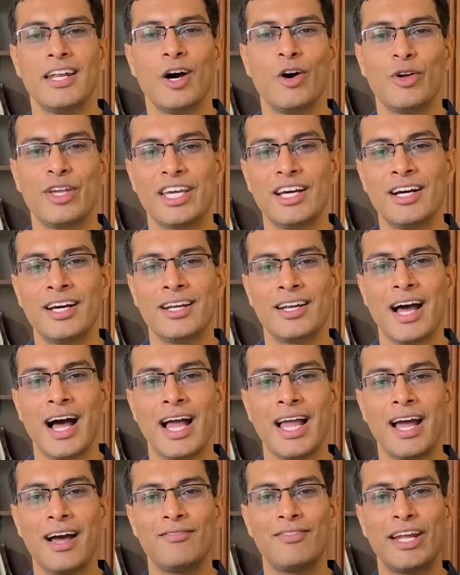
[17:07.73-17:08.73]
Now here
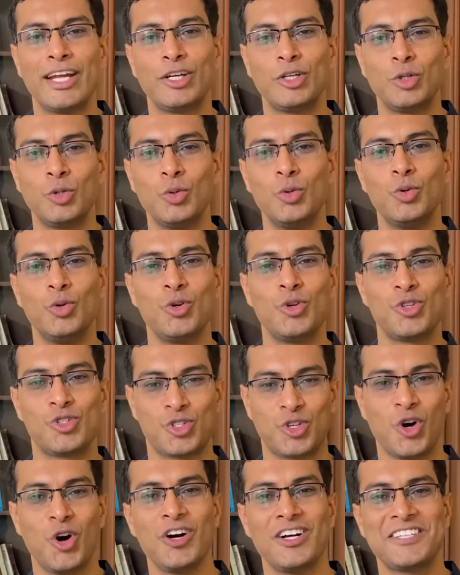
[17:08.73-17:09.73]
I have like two
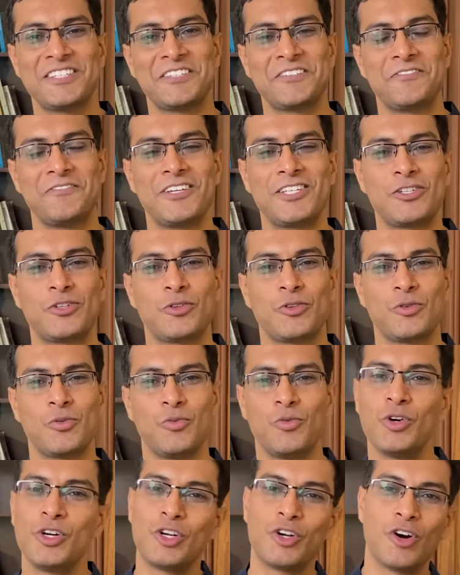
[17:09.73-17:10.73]
stocks which
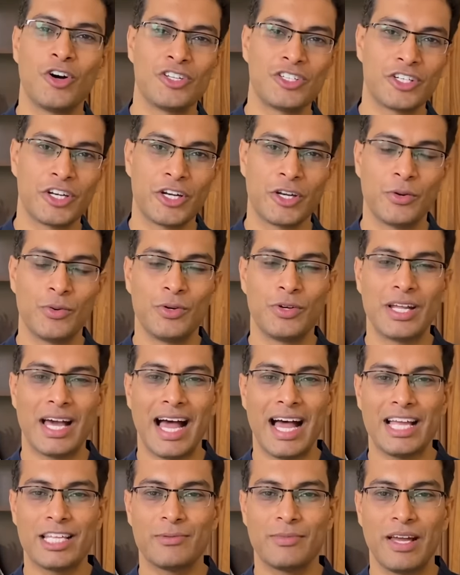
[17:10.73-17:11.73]
would constitute
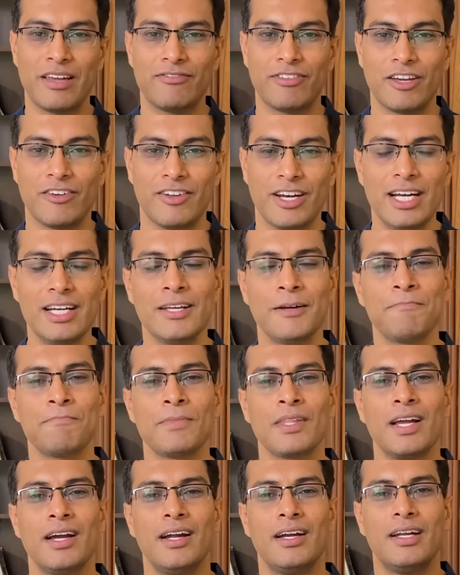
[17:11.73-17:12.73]
as my favorite,
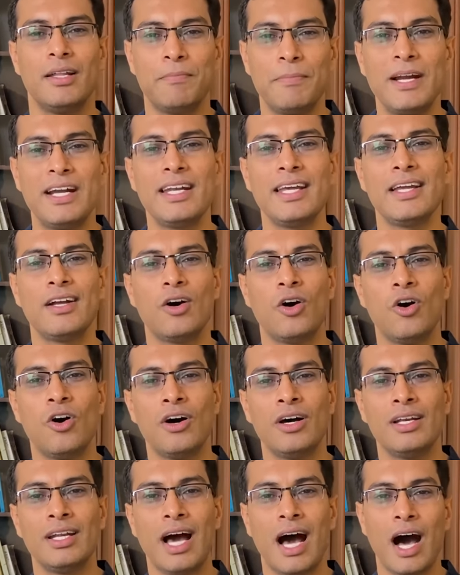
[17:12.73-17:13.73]
depending
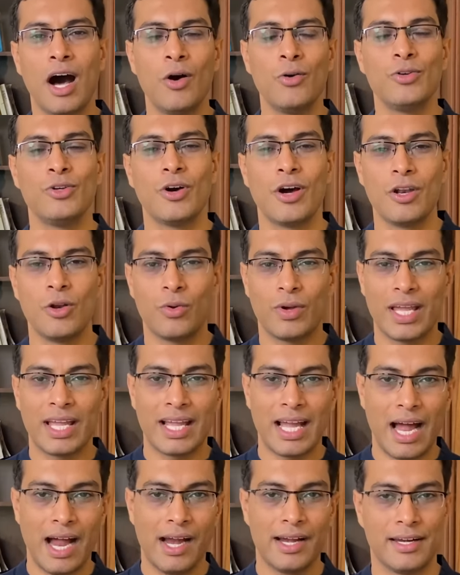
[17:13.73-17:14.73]
on how you're
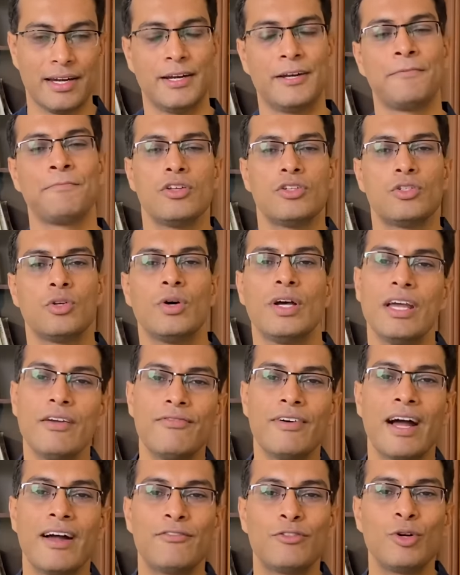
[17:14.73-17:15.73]
looking at it. So
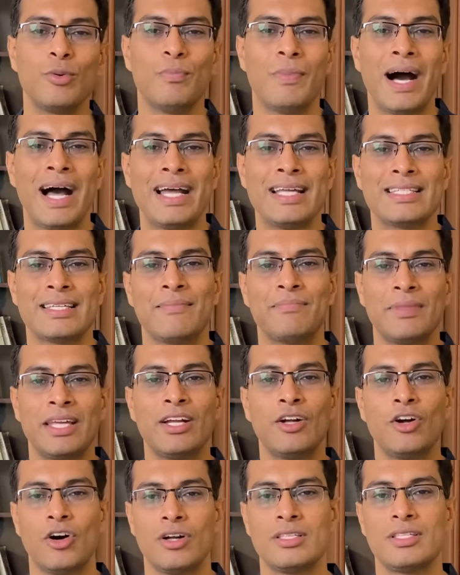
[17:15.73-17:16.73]
if I have to buy
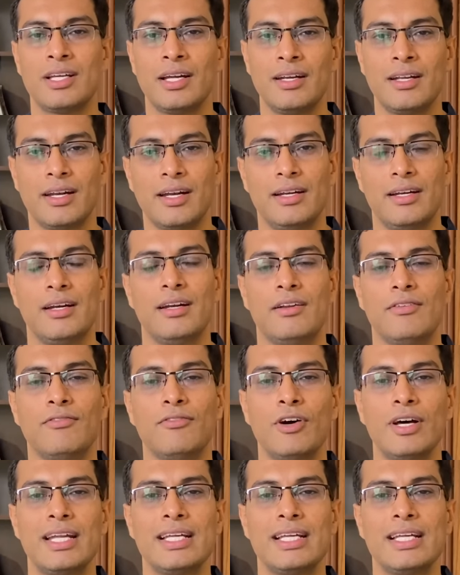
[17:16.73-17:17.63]
something concentrated, for